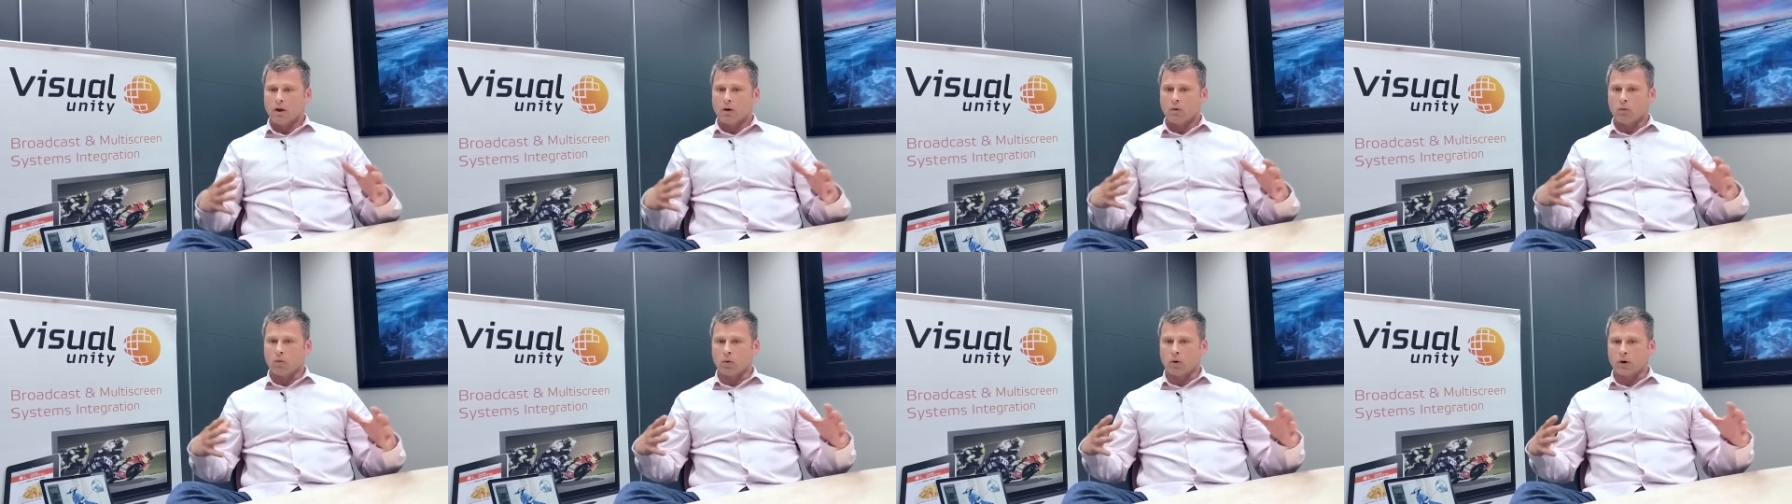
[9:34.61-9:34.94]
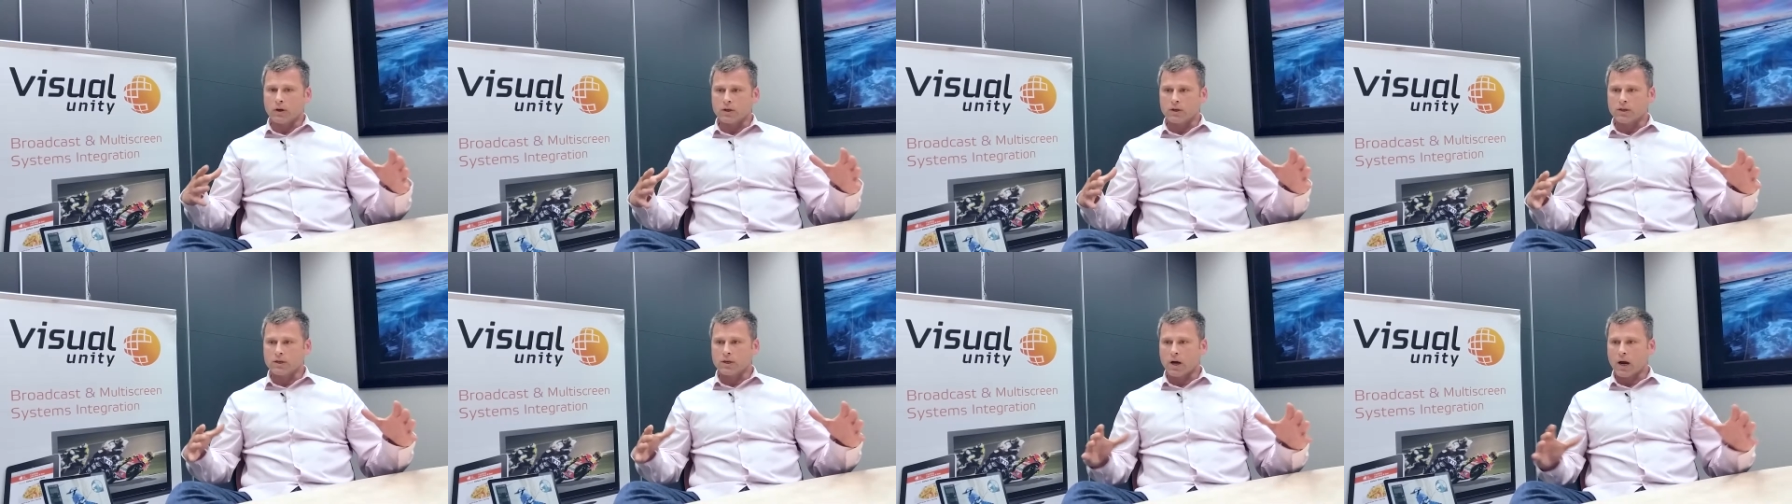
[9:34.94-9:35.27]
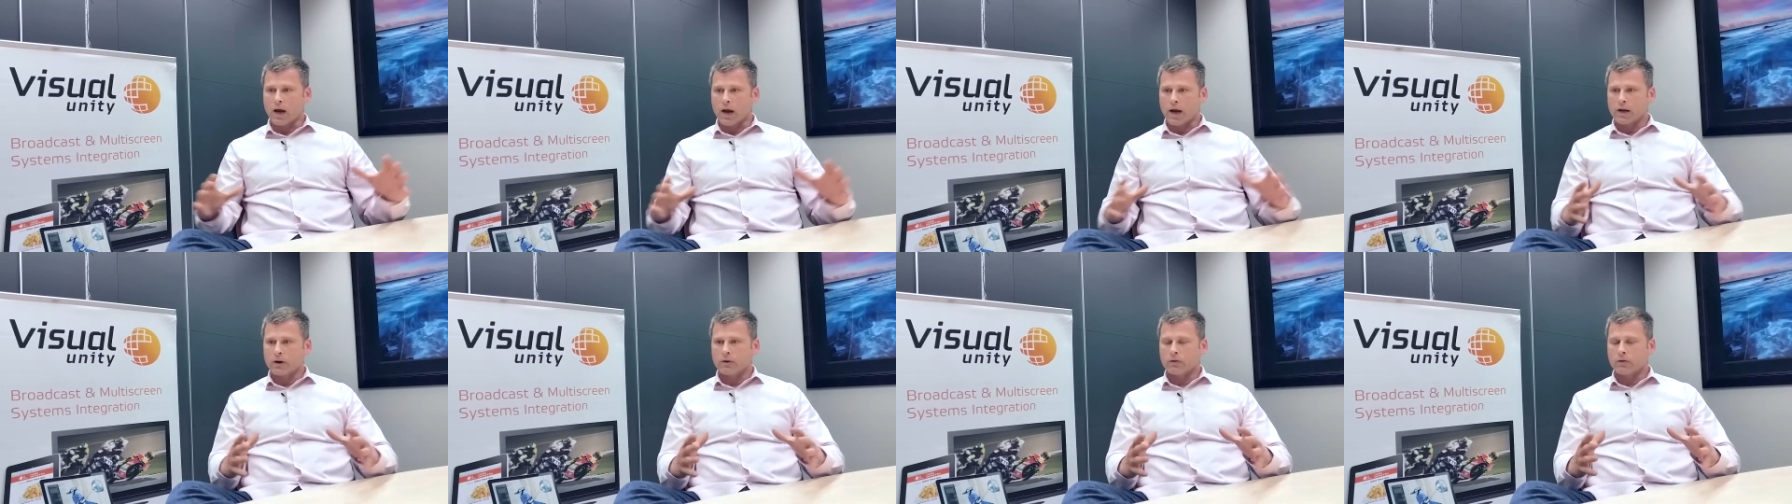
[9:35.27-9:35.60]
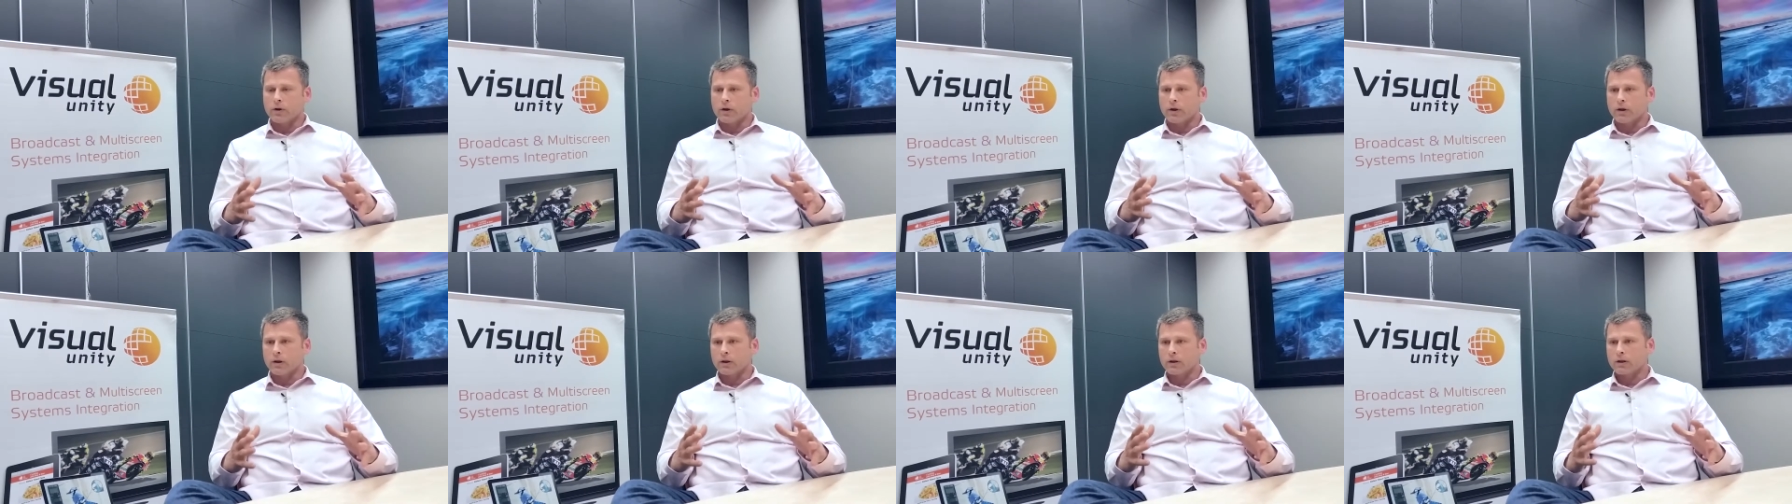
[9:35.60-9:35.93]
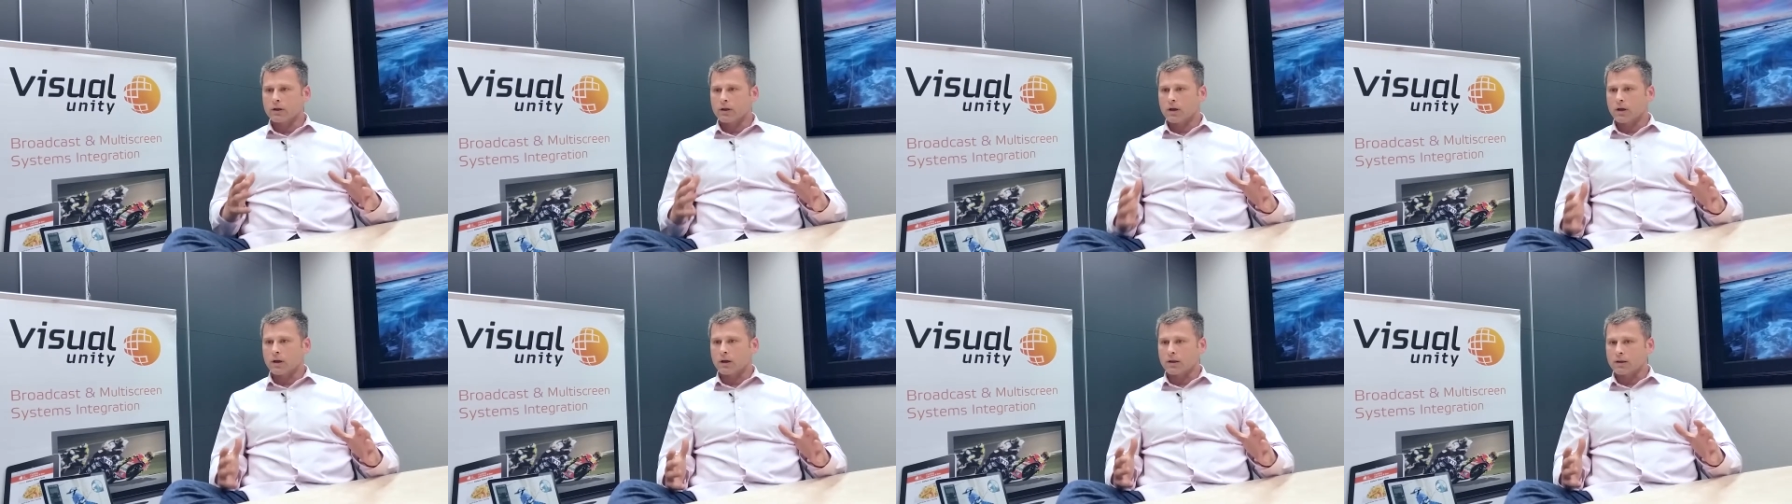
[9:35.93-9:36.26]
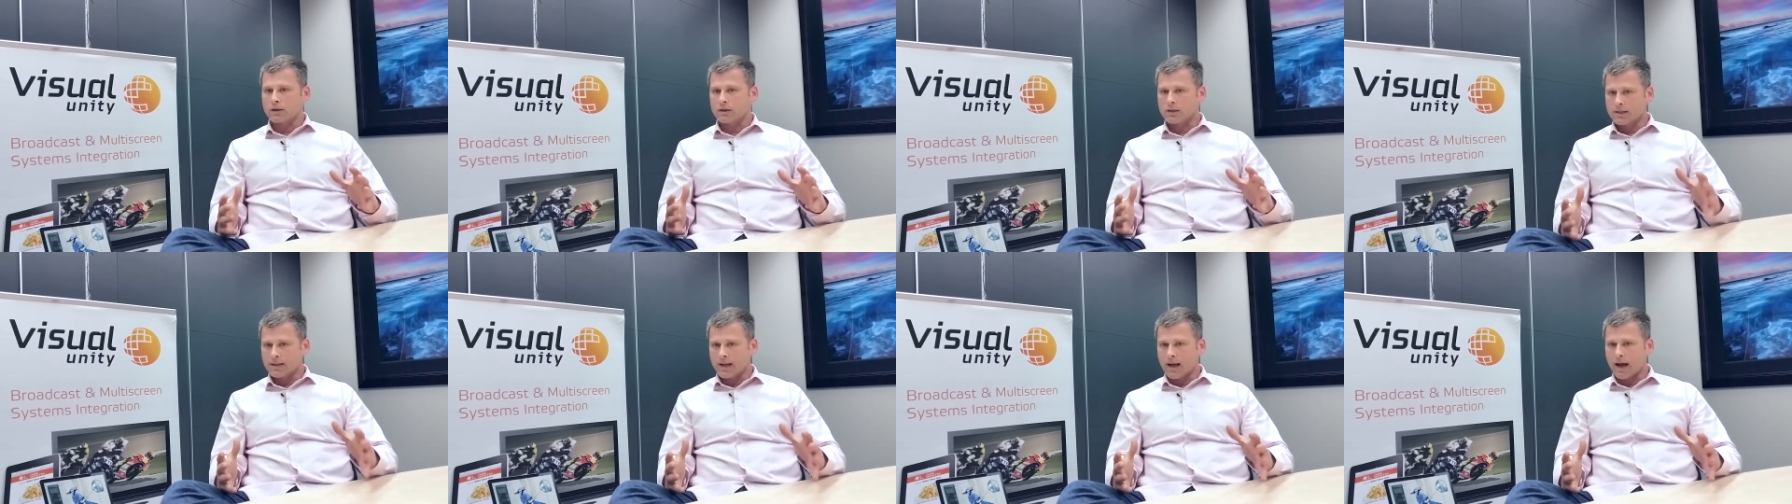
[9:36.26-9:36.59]
was hiring
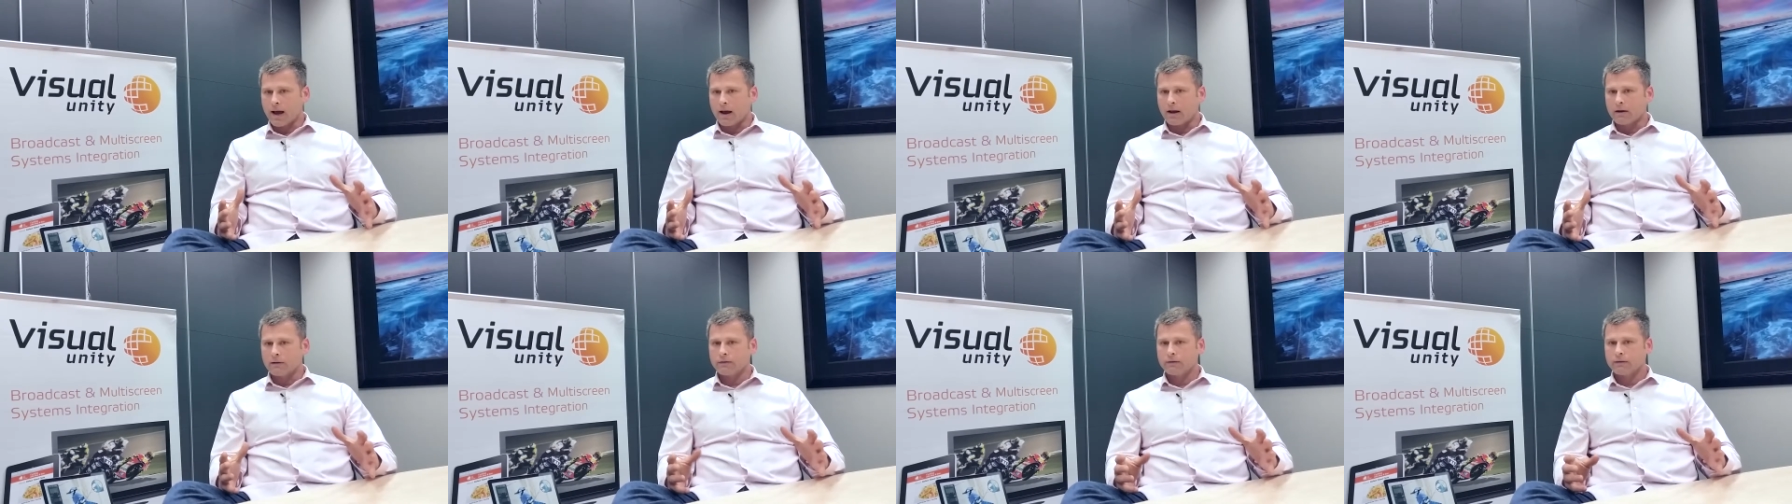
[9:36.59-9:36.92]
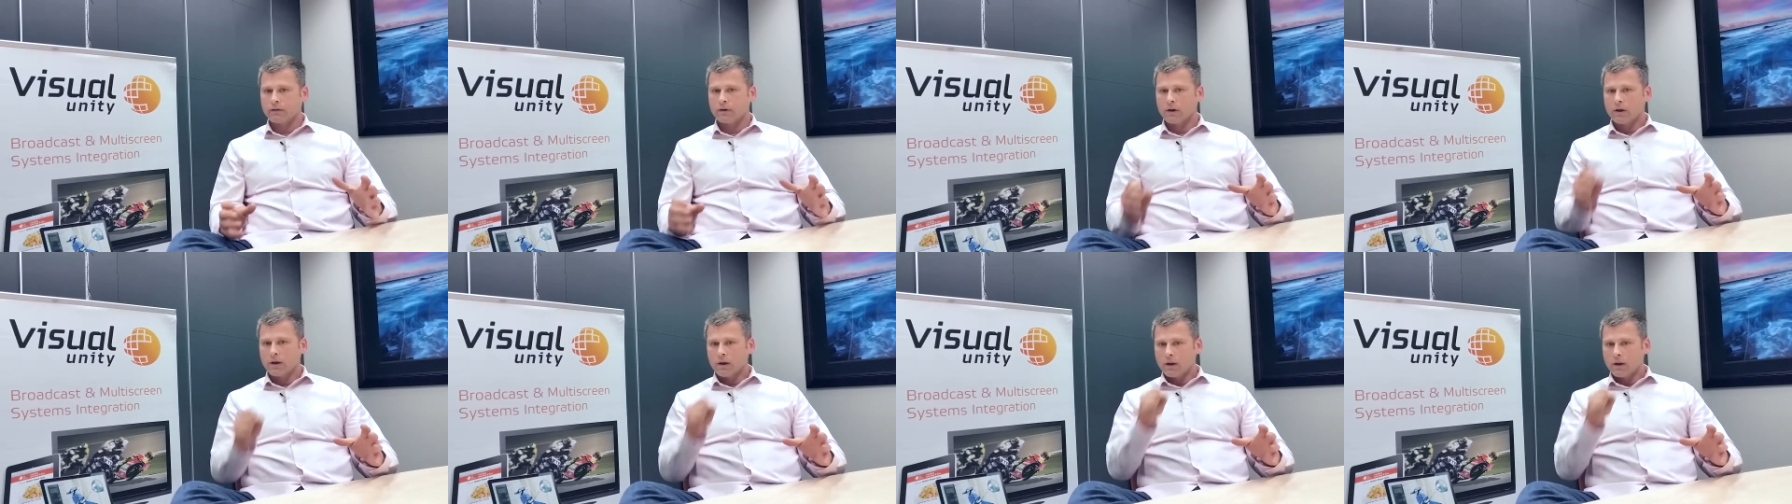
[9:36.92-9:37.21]
staff